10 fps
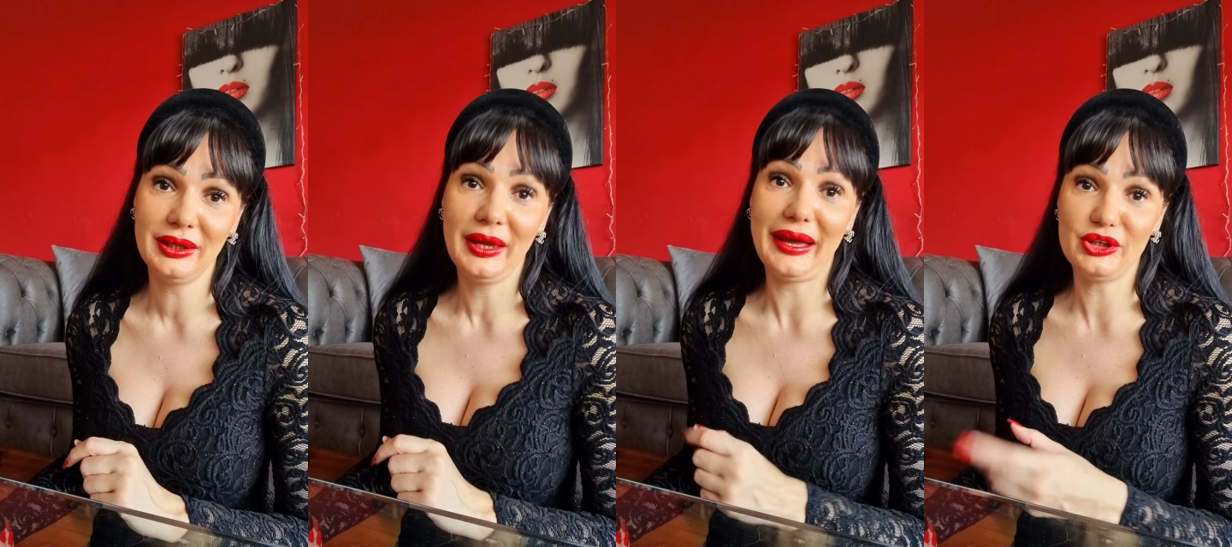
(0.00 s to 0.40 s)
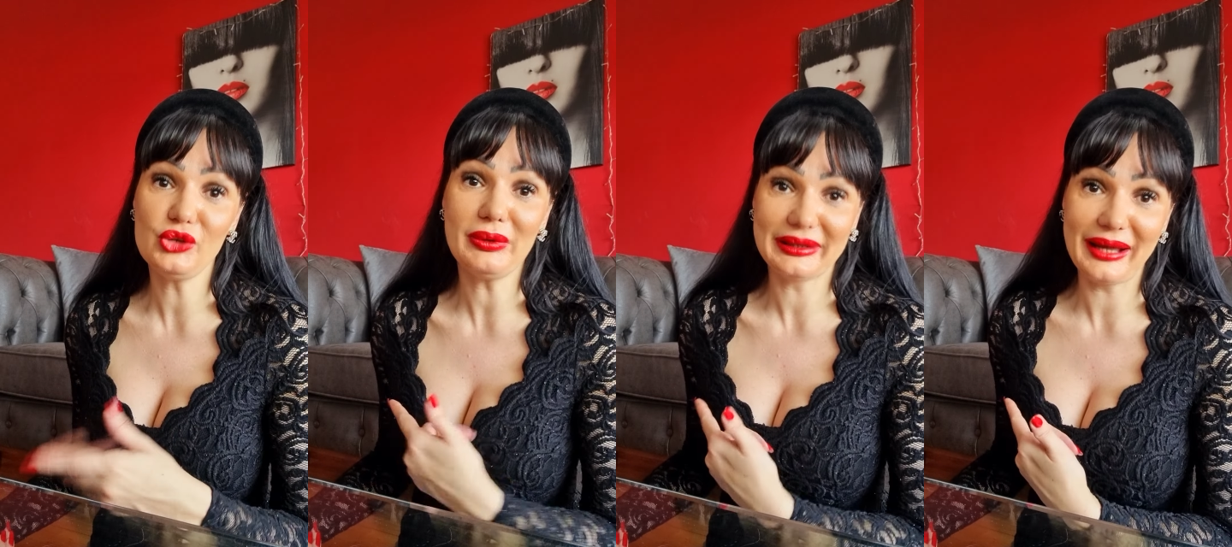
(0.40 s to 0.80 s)
And you
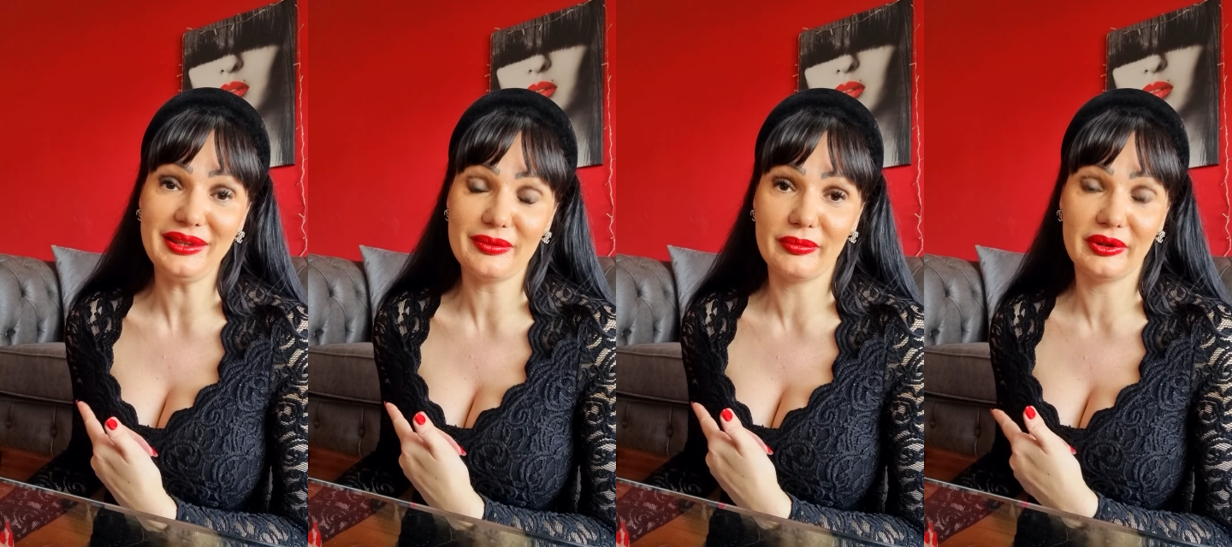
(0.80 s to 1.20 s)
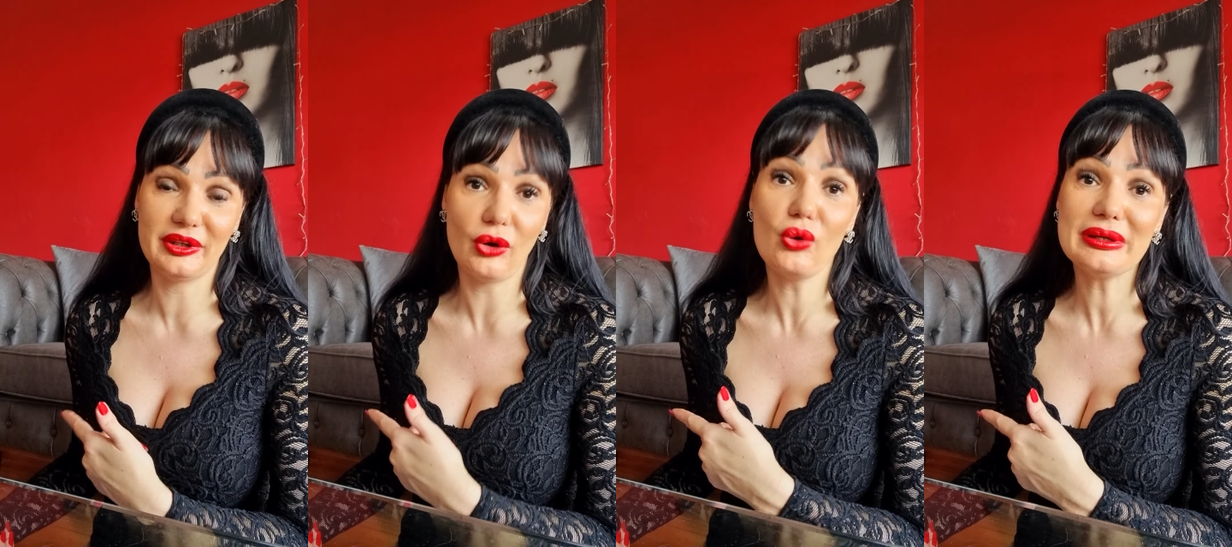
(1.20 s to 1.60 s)
will get the
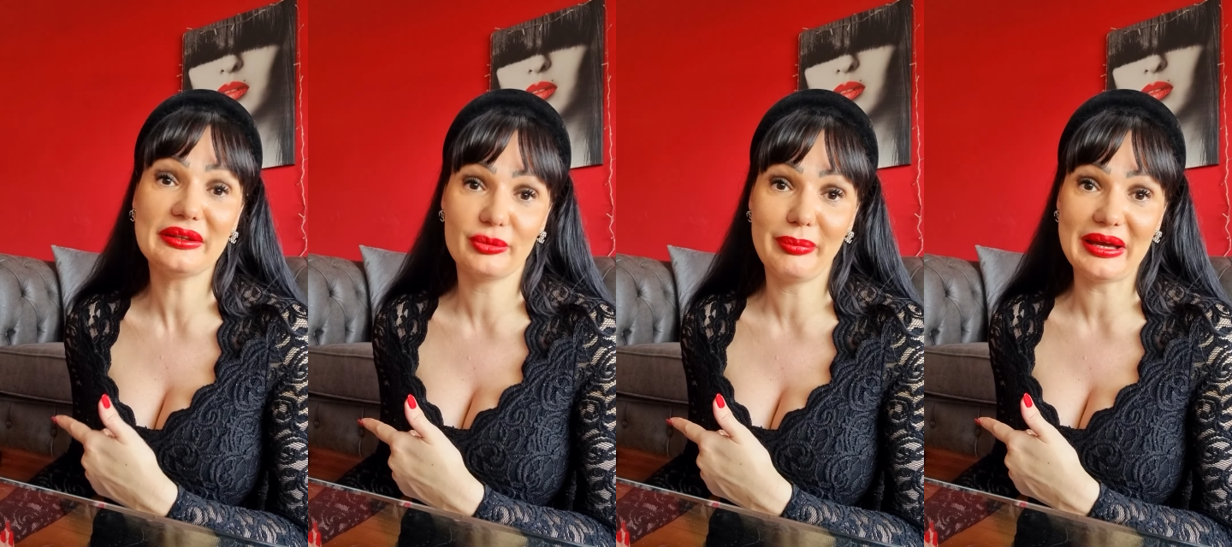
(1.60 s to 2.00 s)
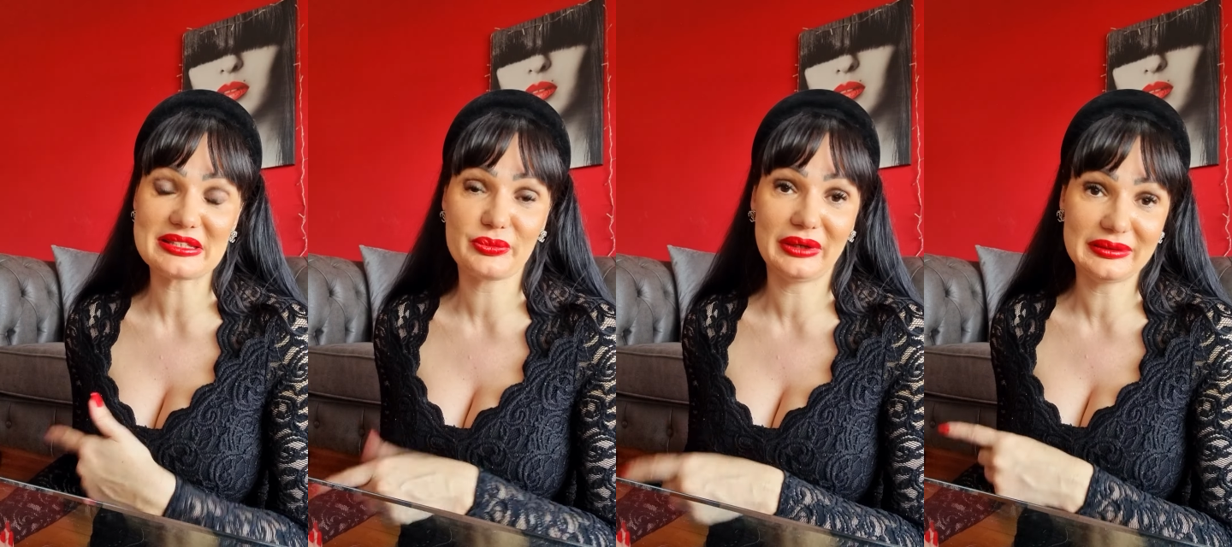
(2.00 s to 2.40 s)
only the
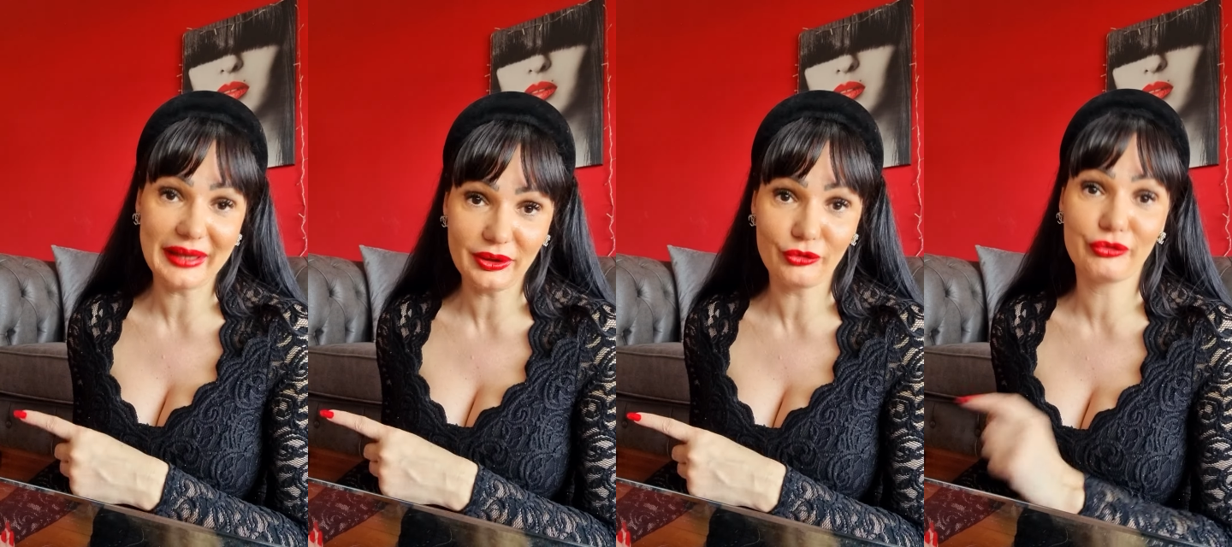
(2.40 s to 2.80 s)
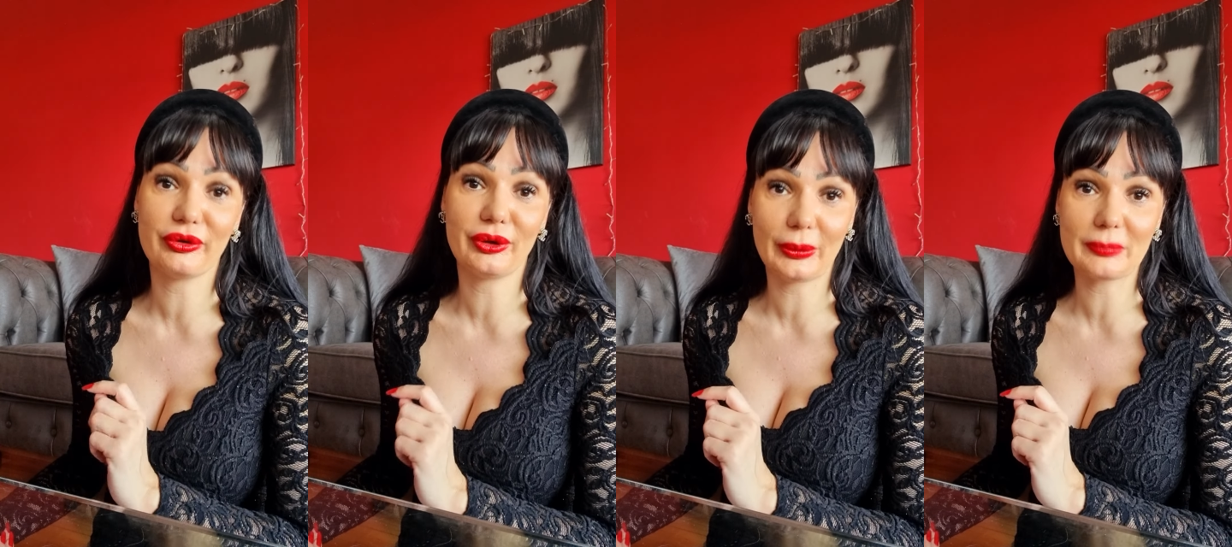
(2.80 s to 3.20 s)
best with a 10
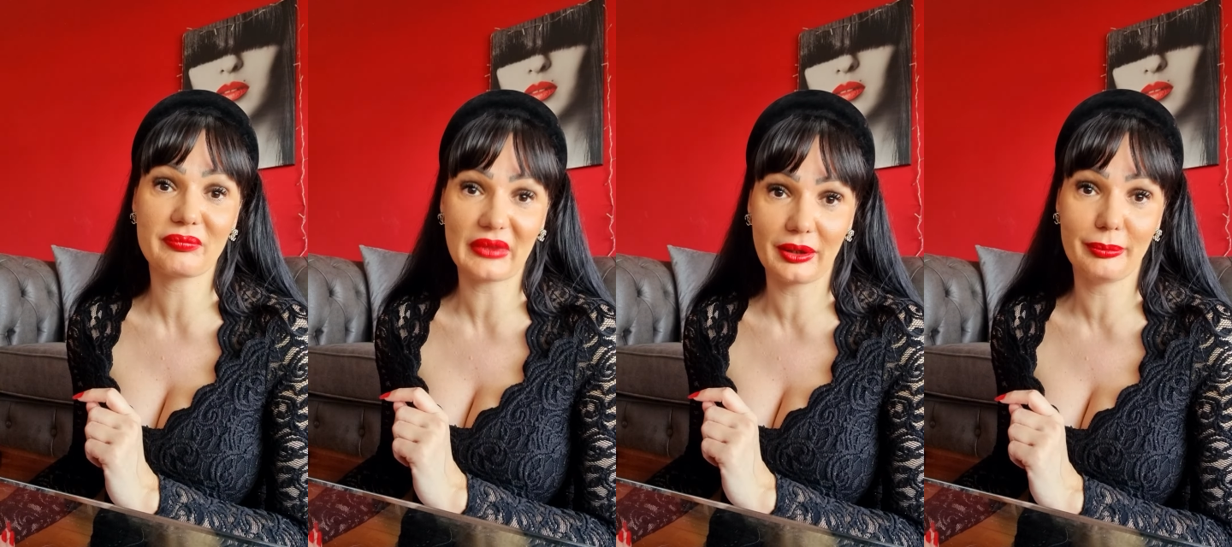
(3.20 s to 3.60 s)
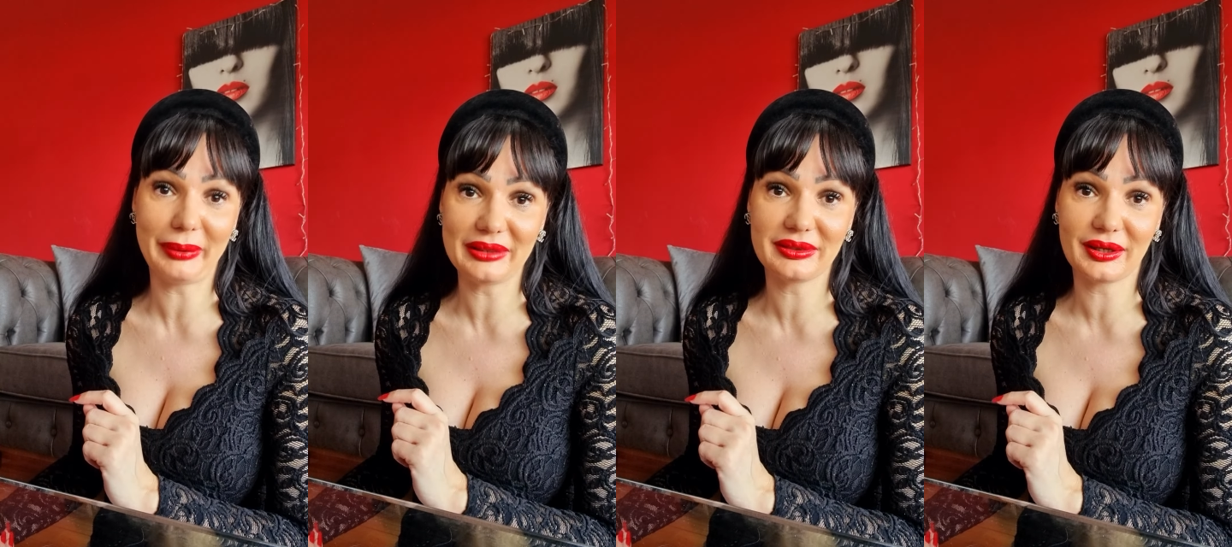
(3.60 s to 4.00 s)
of
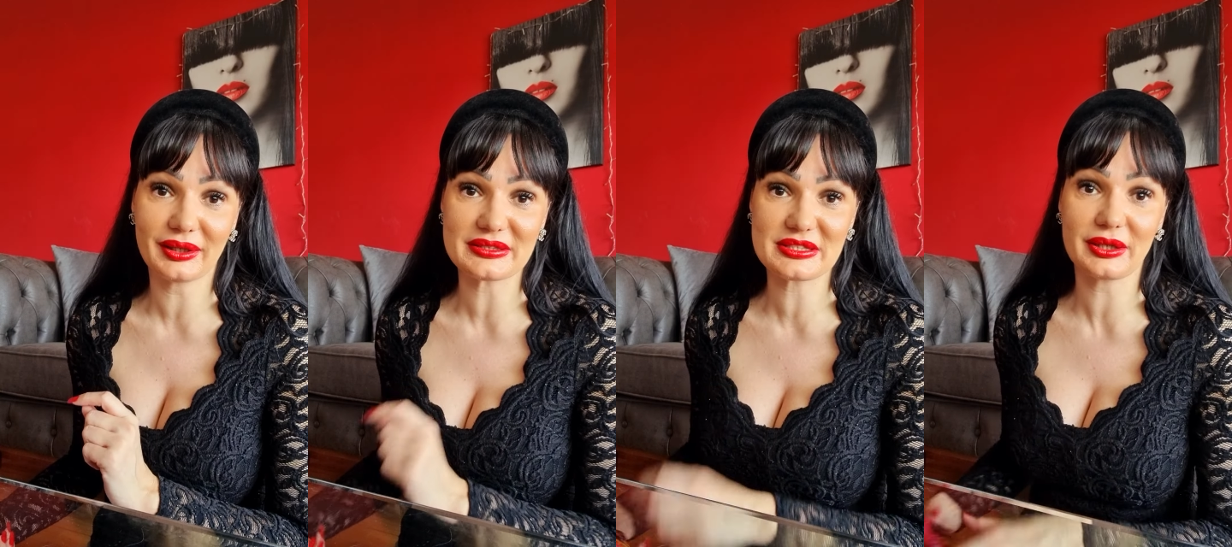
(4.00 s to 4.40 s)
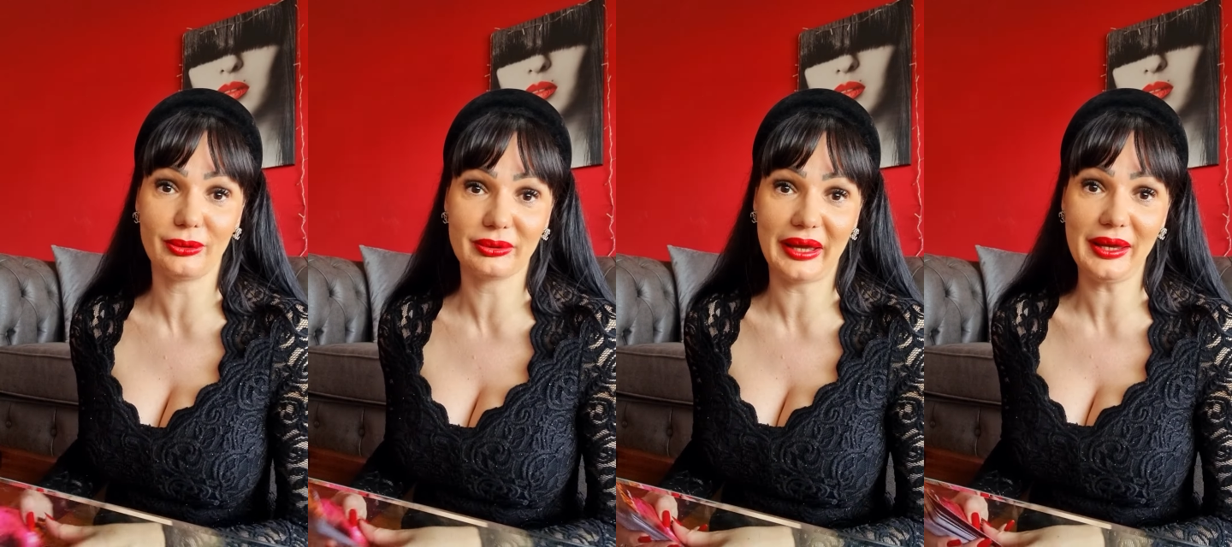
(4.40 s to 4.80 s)
pentacles,
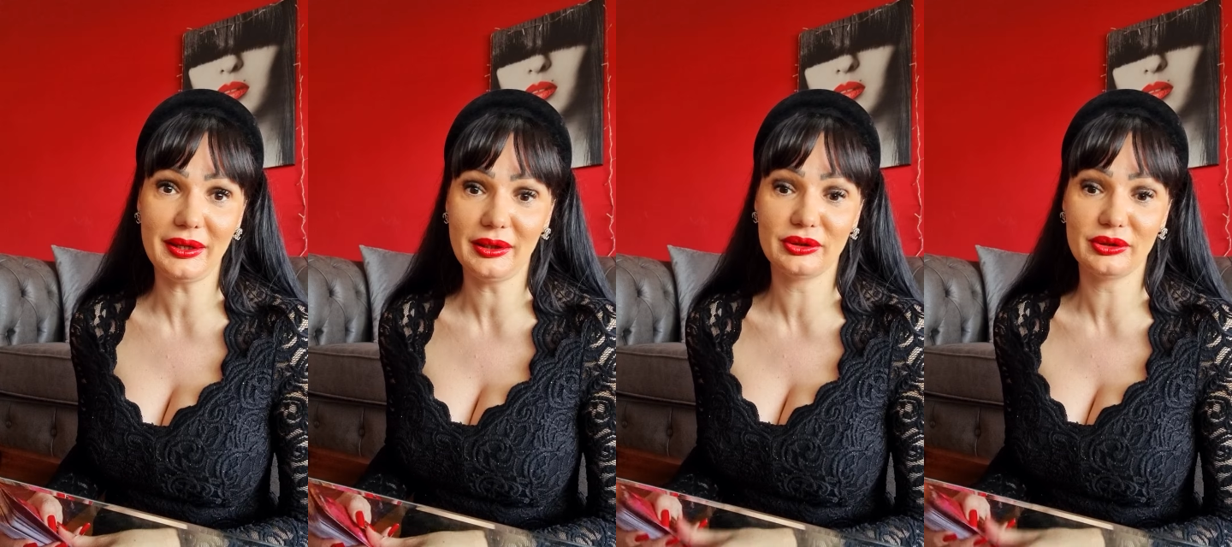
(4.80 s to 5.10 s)
okay?